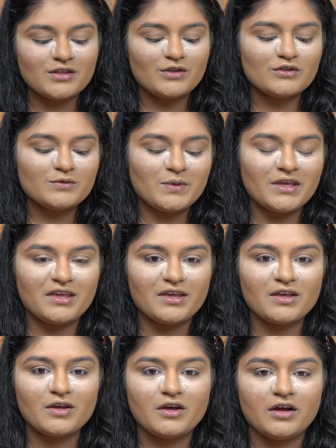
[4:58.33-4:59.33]
This
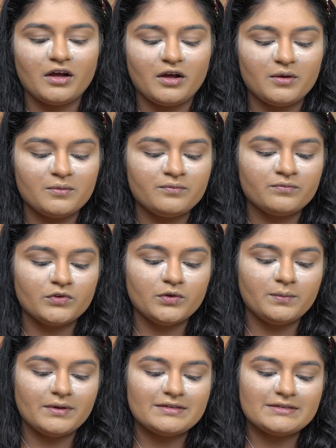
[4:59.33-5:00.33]
baking, you
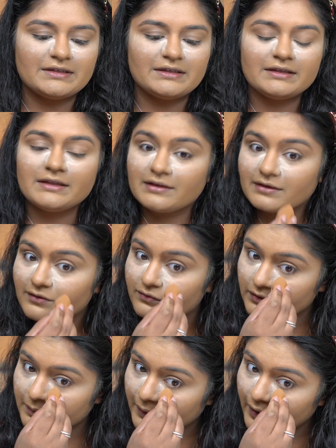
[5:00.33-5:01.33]
basically
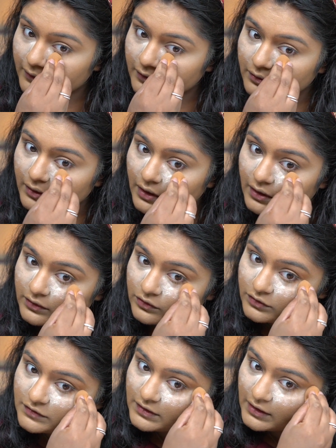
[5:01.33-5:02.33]
leave the powder on
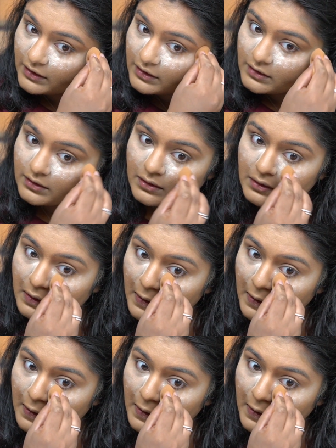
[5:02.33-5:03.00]
your skin